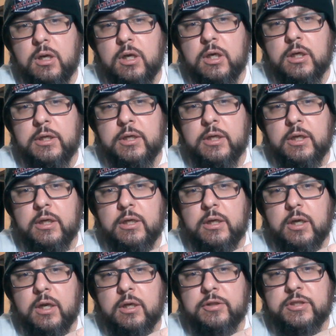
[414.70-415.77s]
on
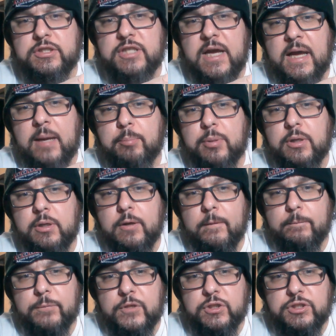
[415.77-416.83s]
the top.
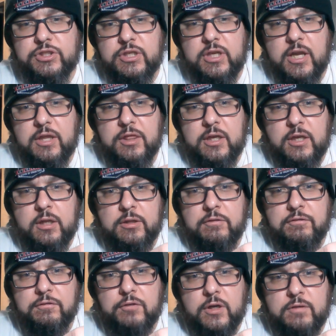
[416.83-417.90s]
There's nothing on
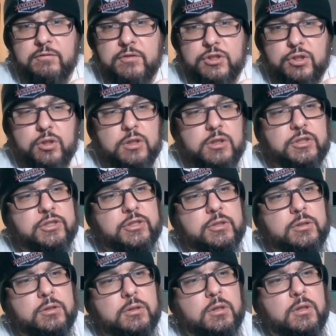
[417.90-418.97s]
the front of the
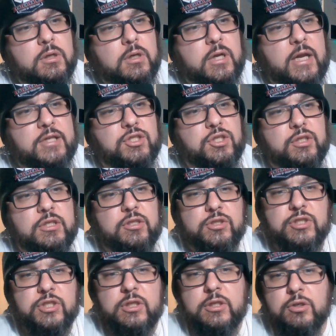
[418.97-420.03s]
trunks. Actually,
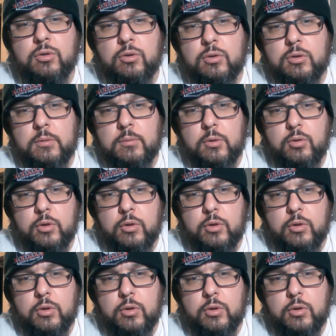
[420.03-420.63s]
there's a little